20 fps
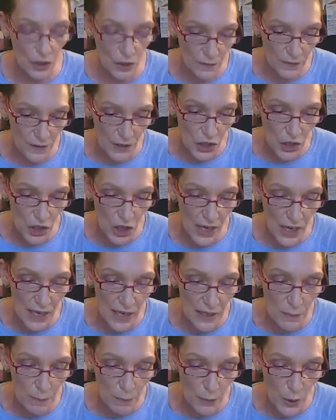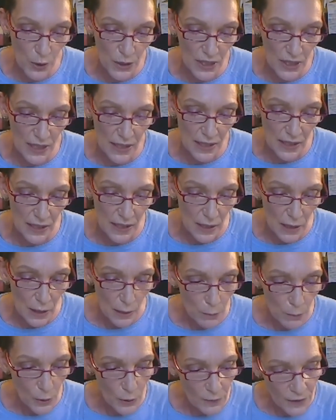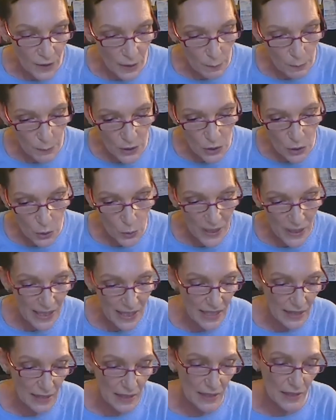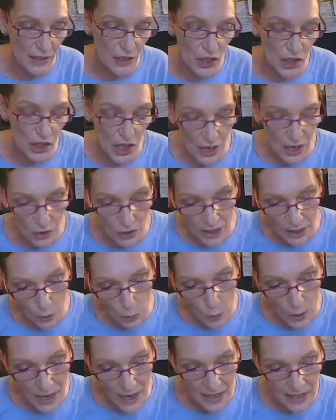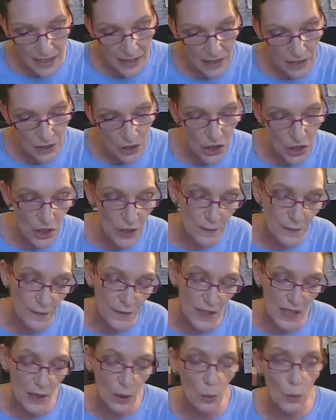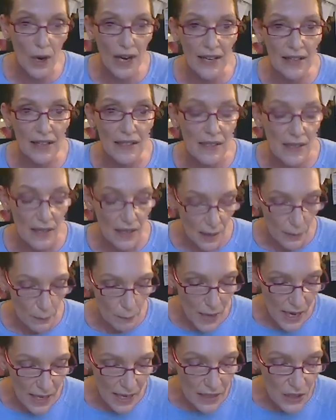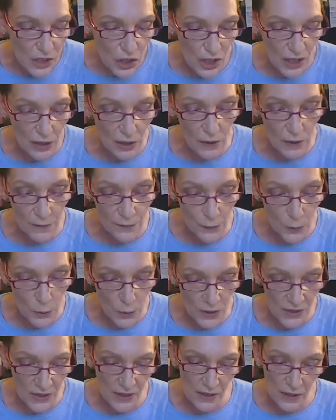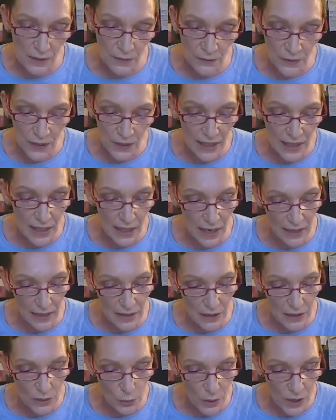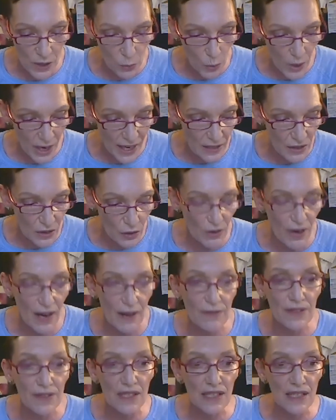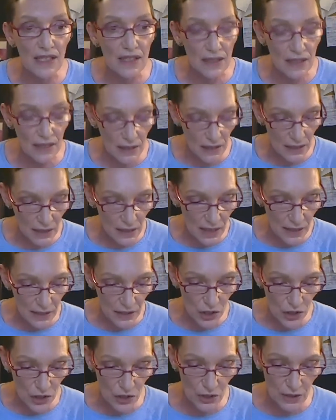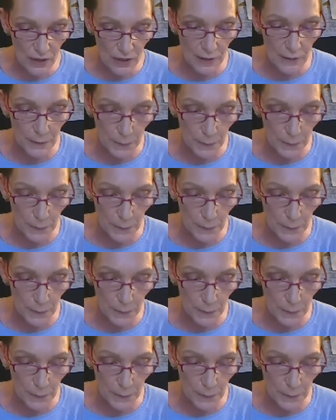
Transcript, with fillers: of a shared body, moving between, sharing weight, shifting weight, managing the forces affiliated with weight, gravity, and connection.